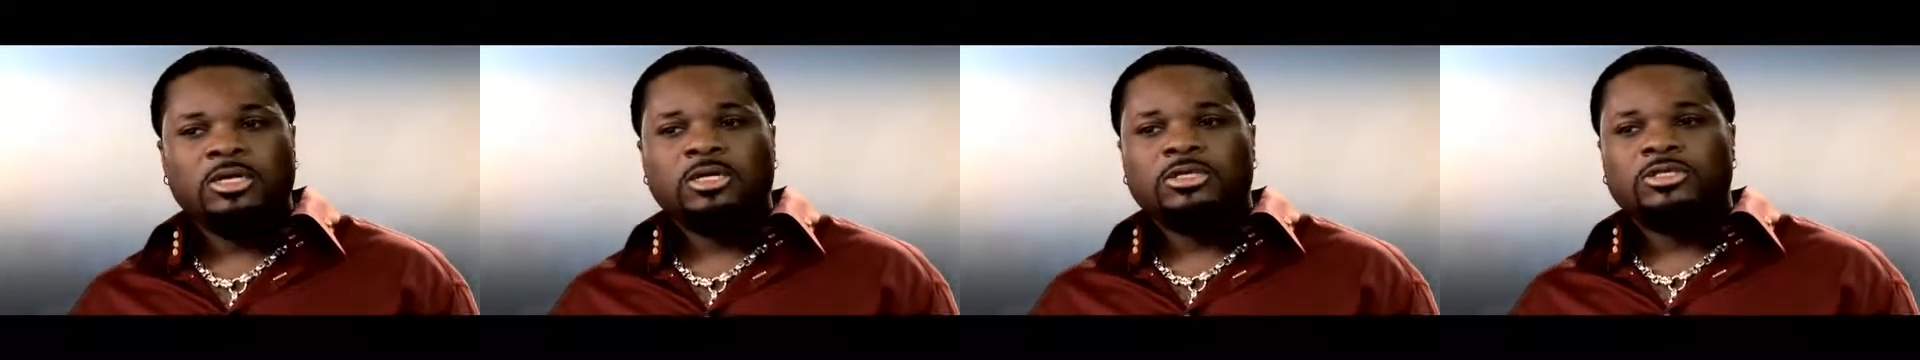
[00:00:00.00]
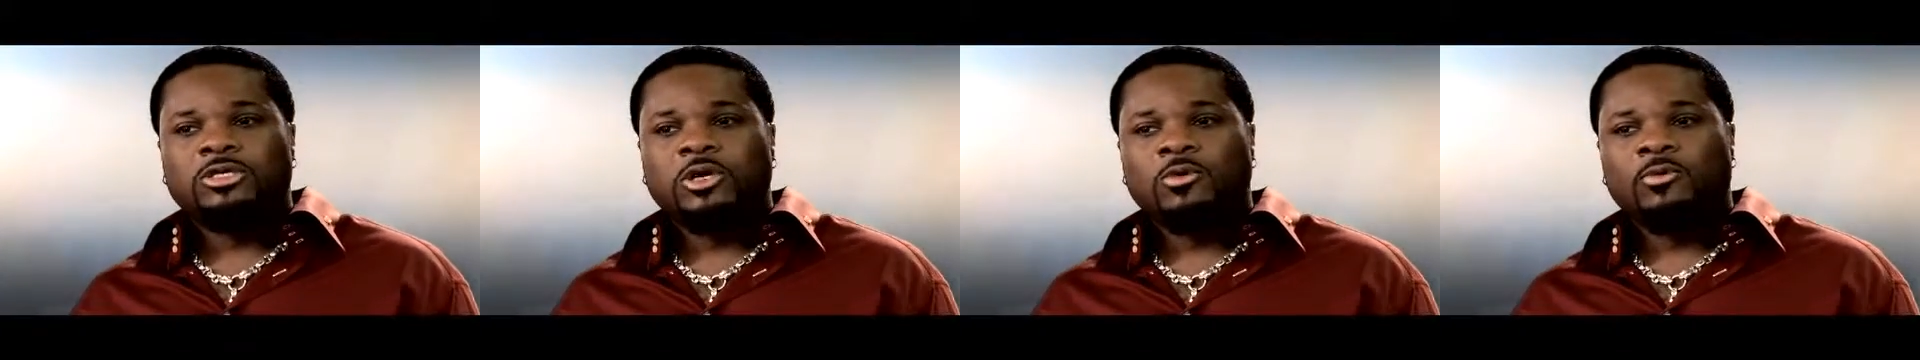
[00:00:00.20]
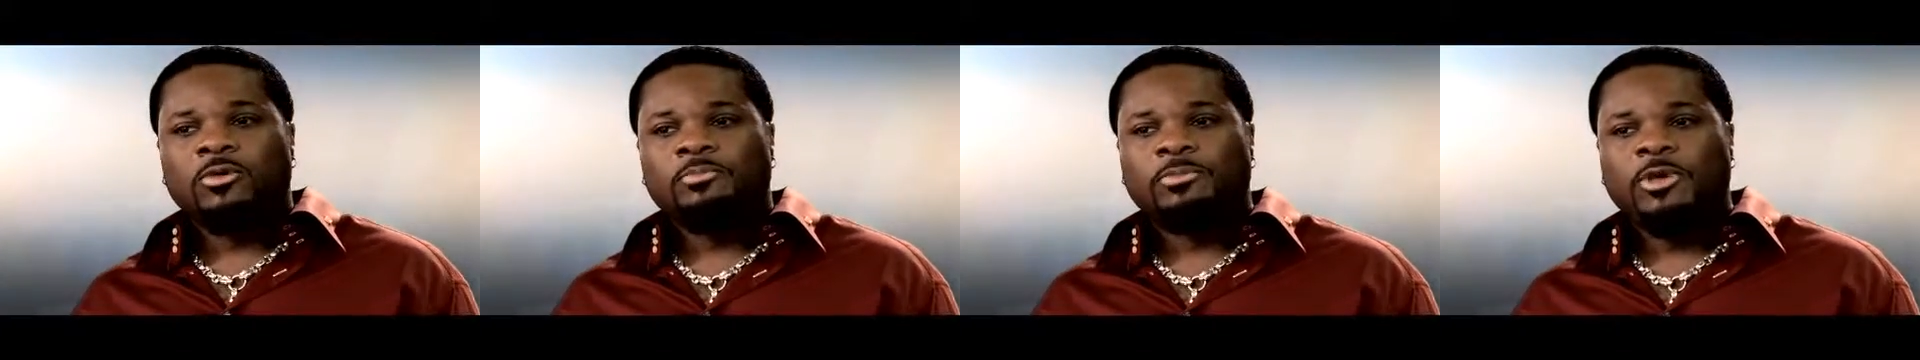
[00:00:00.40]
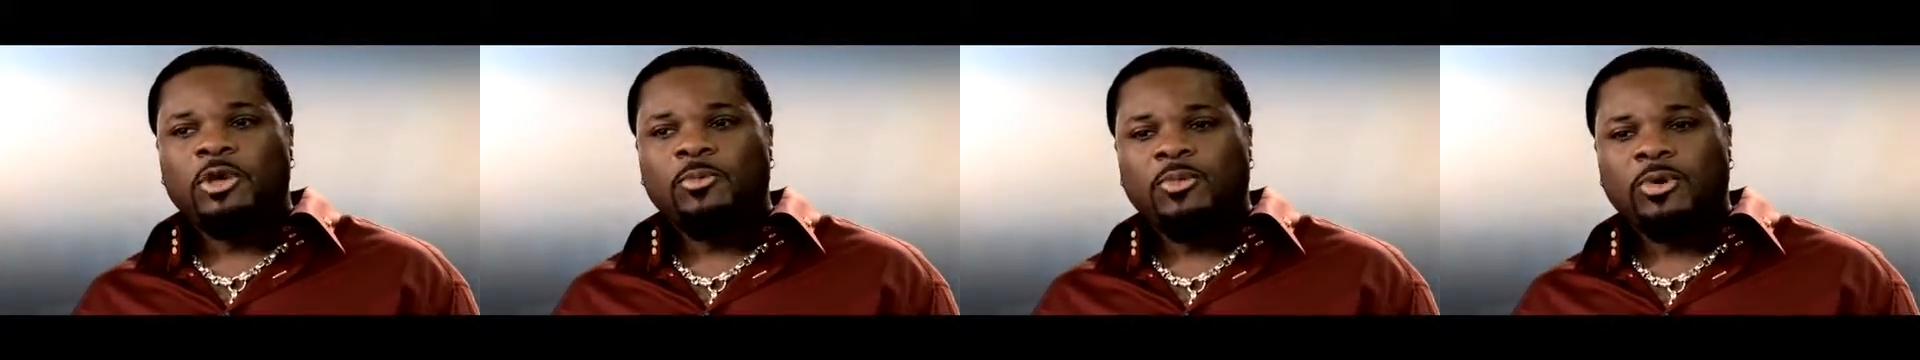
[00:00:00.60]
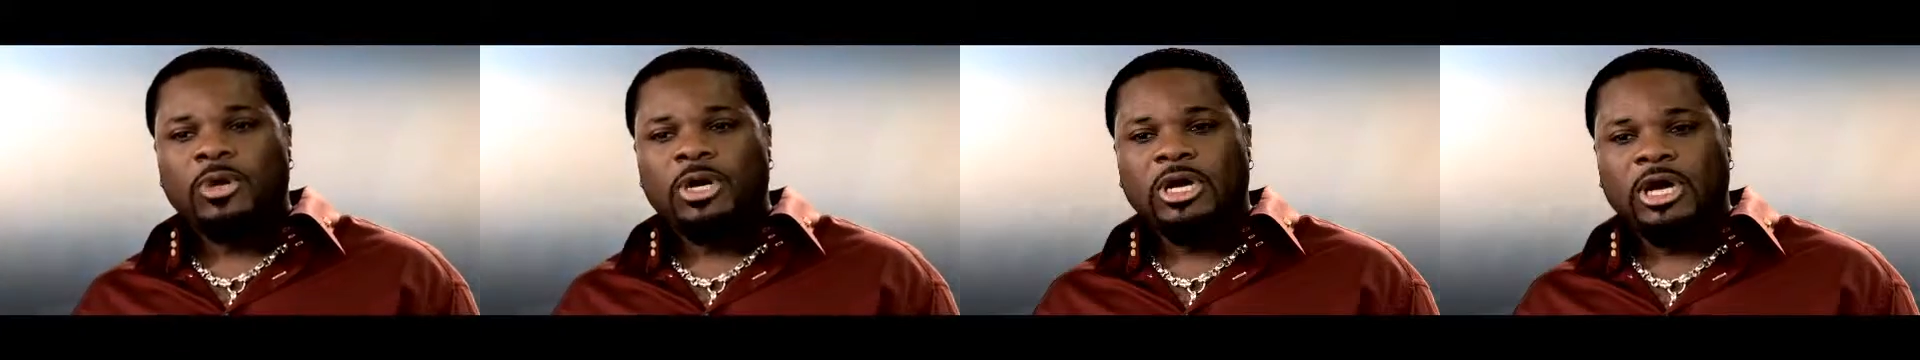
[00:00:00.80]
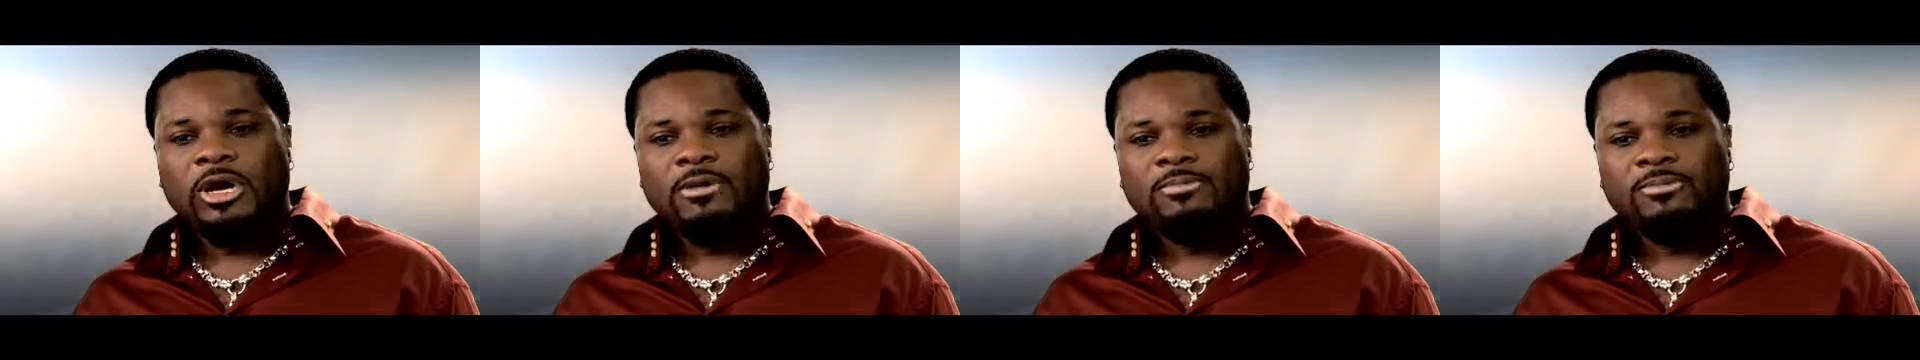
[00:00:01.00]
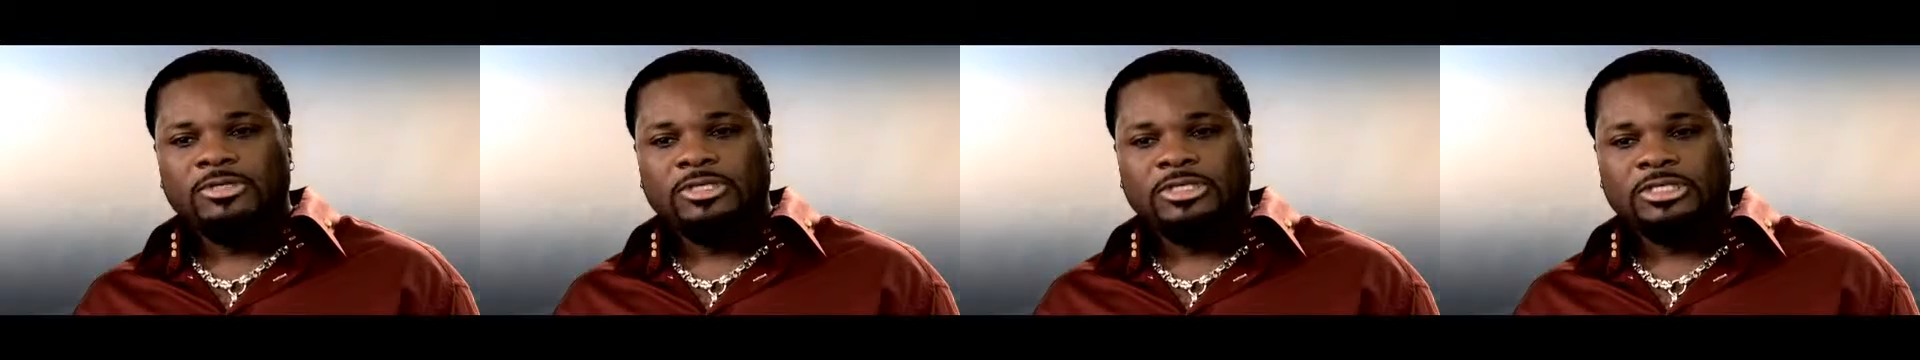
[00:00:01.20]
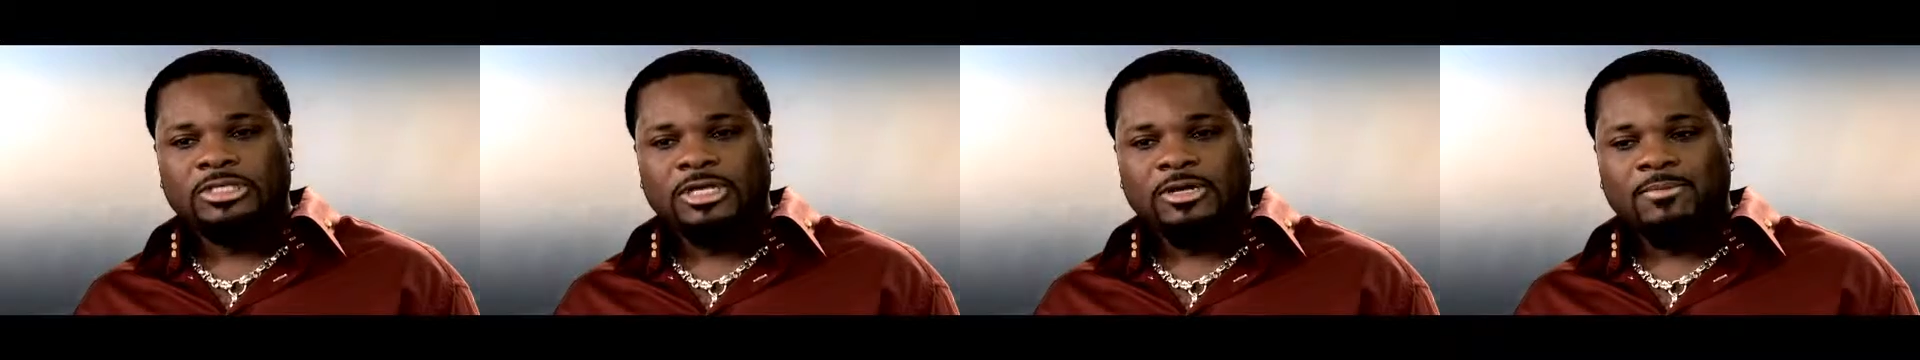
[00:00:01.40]
So when people come
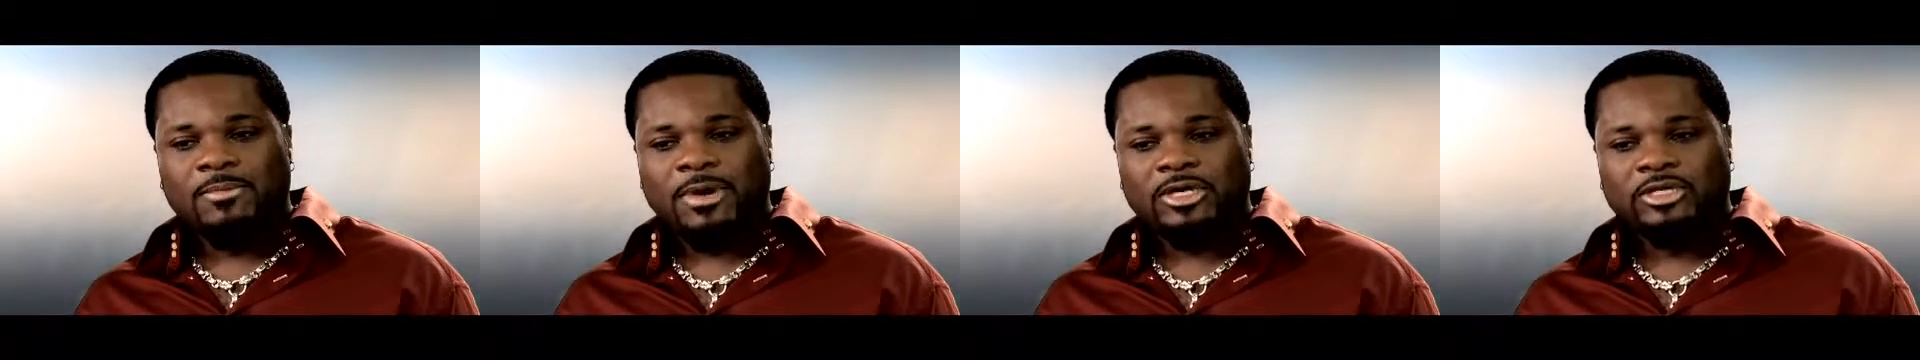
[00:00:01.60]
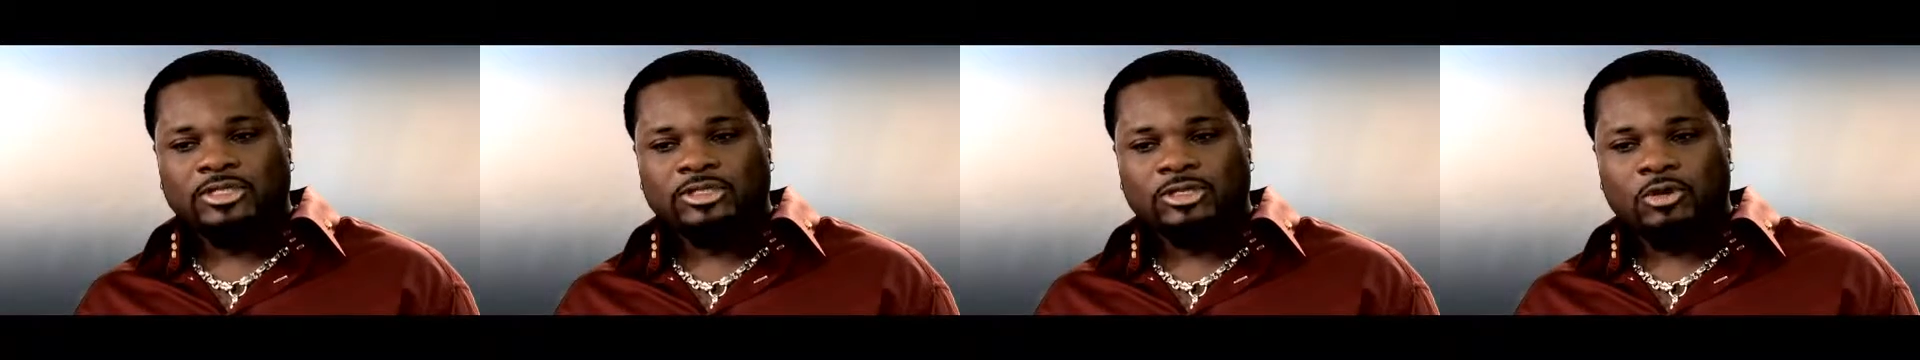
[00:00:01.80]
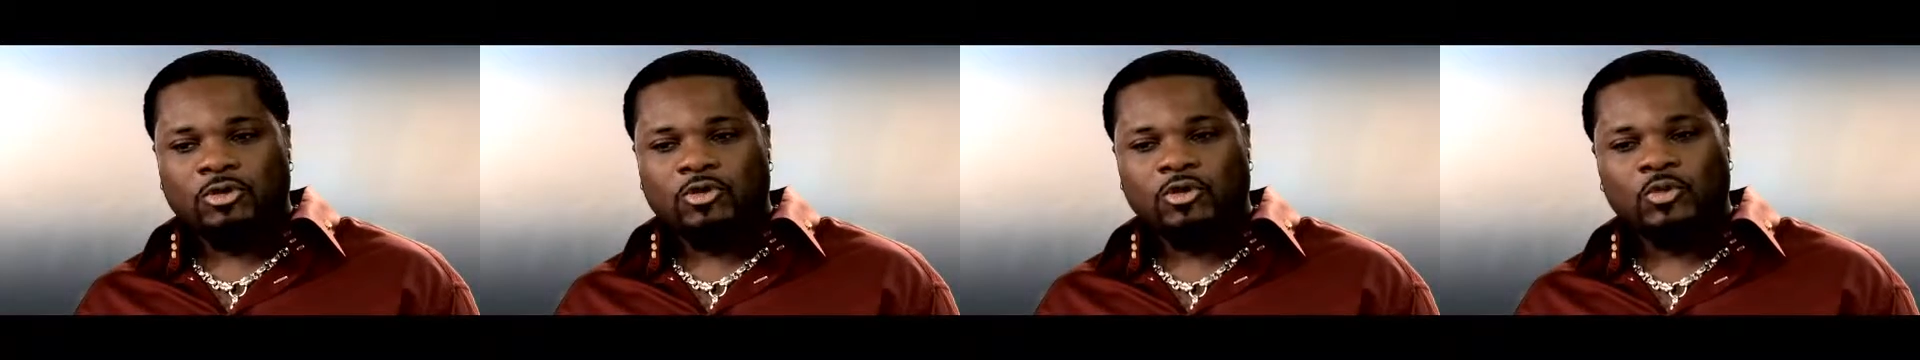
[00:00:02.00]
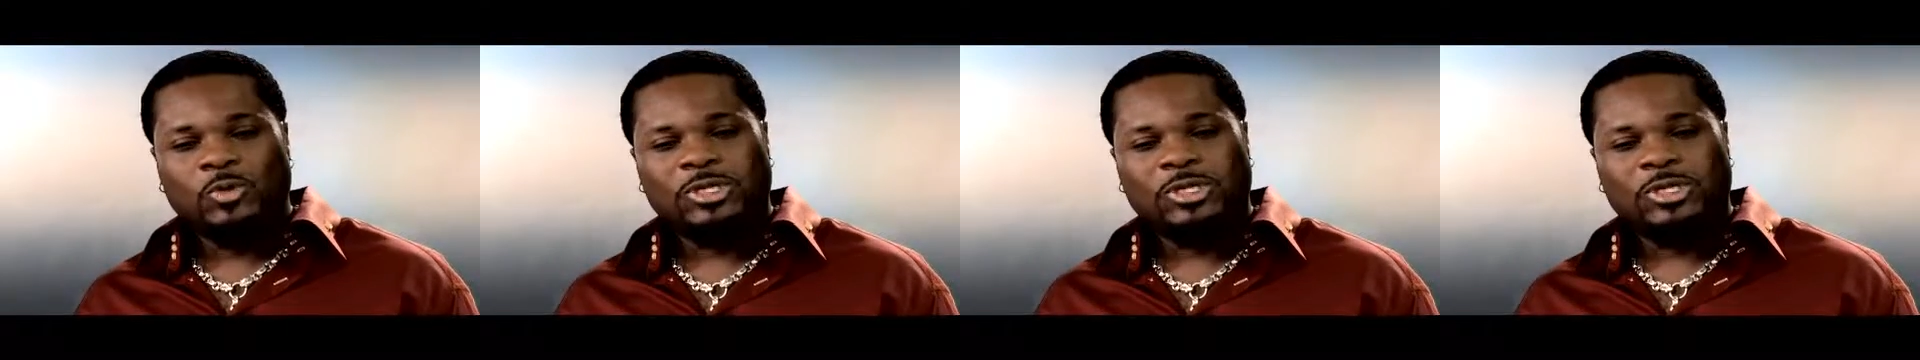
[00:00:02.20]
to see my show who